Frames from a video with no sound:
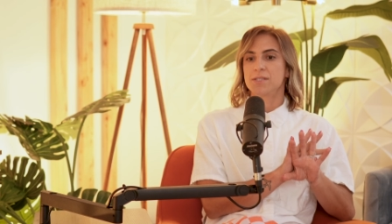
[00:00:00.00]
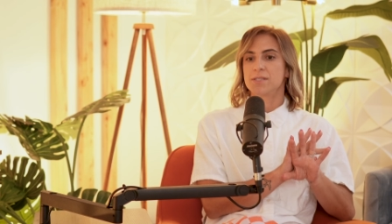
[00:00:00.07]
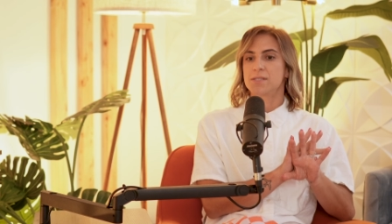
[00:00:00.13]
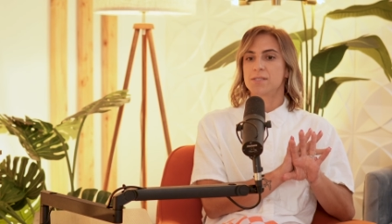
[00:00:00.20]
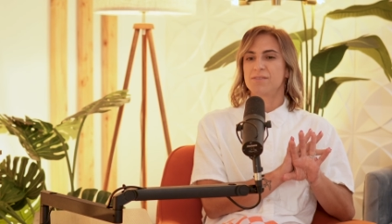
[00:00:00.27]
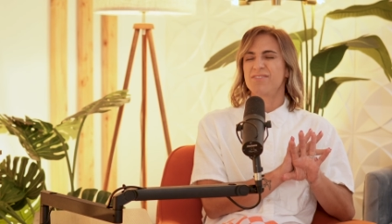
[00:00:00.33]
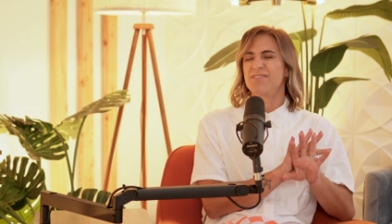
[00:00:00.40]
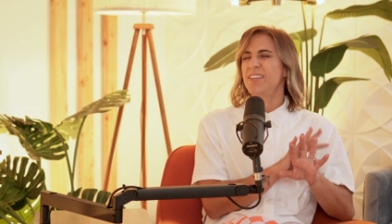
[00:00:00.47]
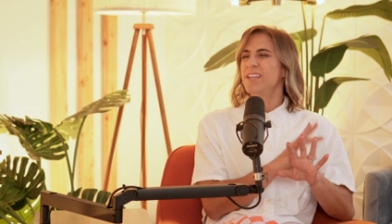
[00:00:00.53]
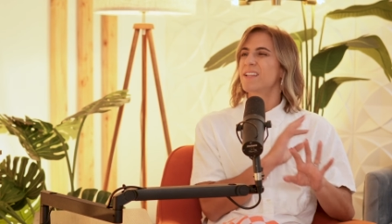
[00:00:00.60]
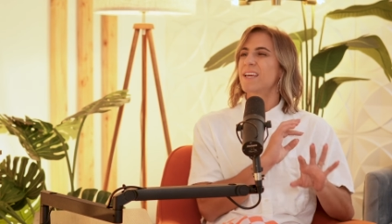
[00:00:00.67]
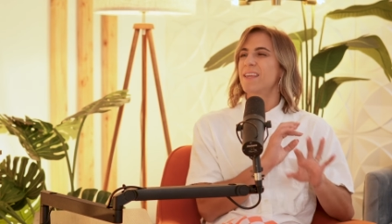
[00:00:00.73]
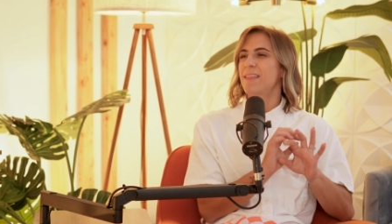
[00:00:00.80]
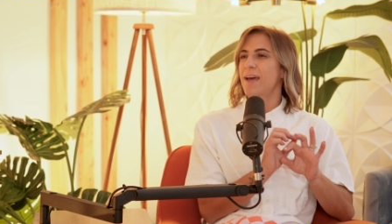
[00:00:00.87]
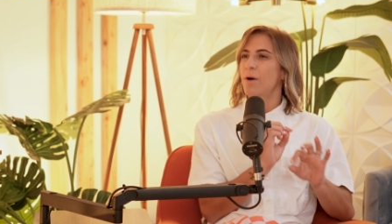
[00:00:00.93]
just
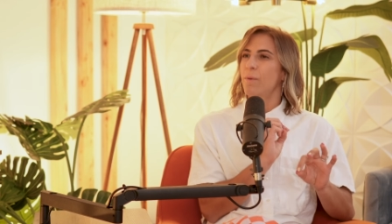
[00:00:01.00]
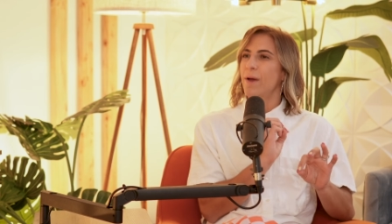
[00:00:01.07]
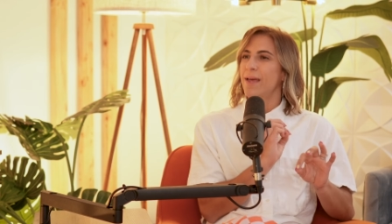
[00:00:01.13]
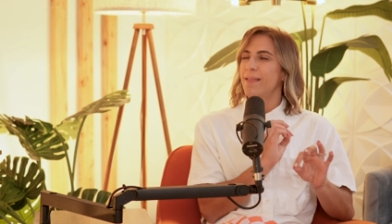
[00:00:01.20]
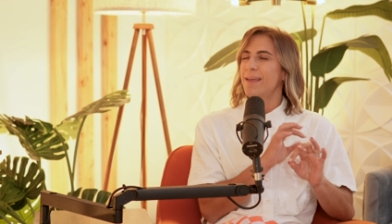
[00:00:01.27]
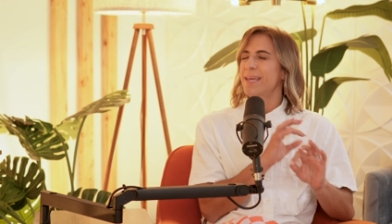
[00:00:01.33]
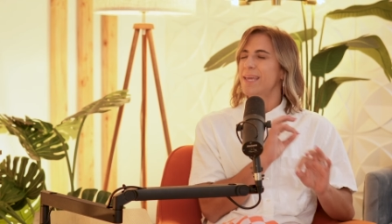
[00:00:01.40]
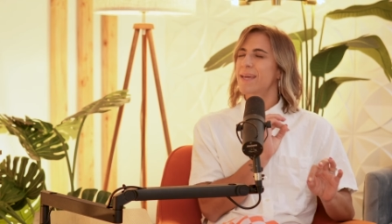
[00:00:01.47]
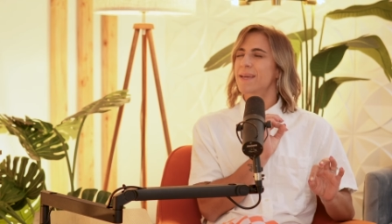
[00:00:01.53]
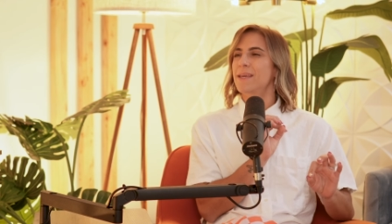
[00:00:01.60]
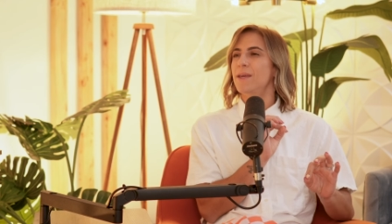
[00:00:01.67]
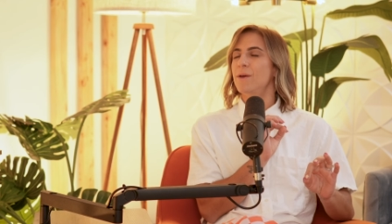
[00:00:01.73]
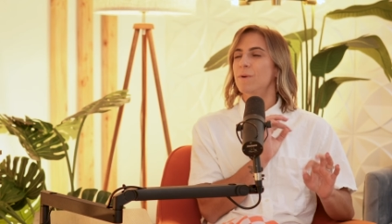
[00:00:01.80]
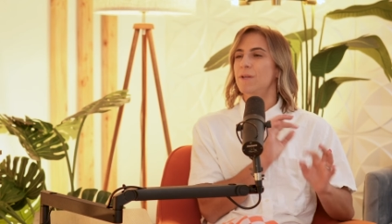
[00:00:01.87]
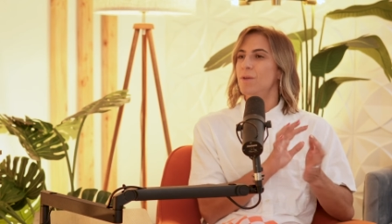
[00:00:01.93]
feeling that way, like
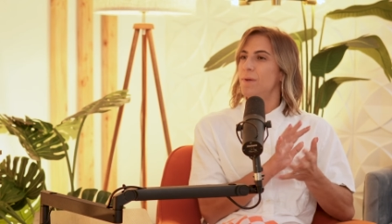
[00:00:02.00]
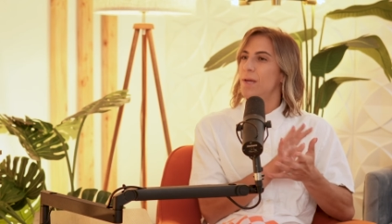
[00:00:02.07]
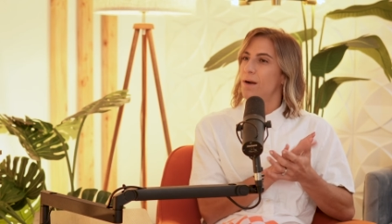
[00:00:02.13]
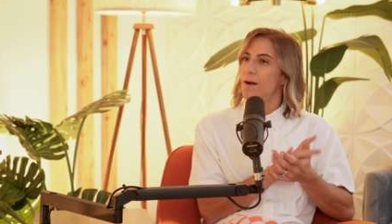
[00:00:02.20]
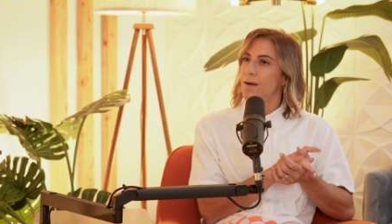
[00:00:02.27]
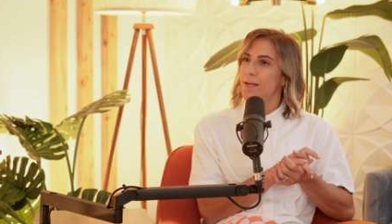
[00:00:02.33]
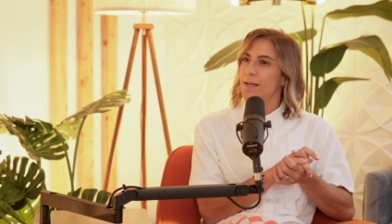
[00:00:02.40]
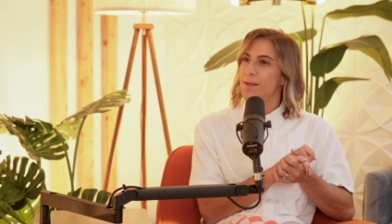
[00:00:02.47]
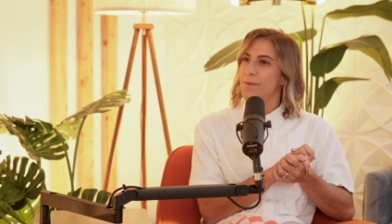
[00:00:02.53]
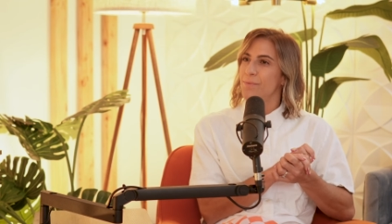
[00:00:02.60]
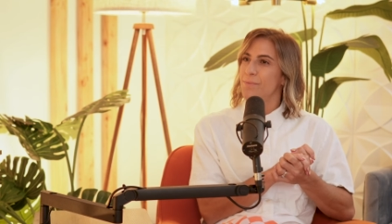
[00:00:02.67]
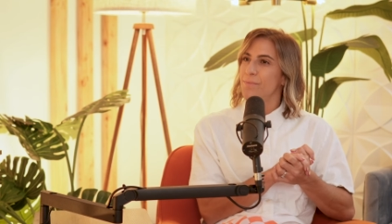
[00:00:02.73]
icky when you get on it?